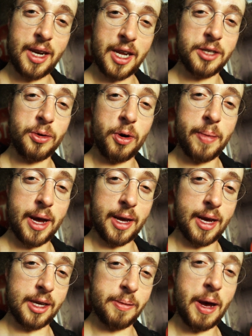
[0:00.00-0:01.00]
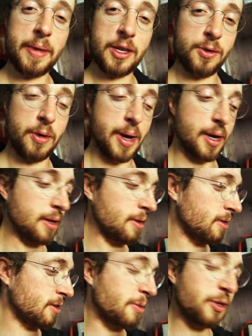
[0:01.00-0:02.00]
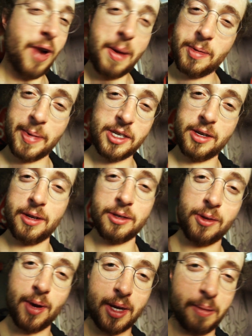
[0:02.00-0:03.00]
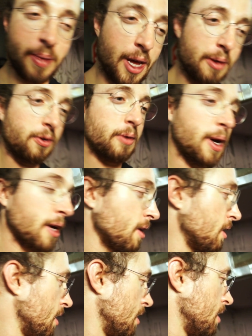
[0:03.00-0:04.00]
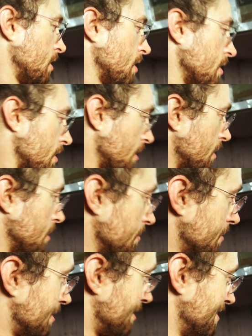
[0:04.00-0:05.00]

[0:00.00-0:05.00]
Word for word: I need a Tormach, guys. Buy me a Tormach. Subscribe to my channel so I can buy a Tormach. Um,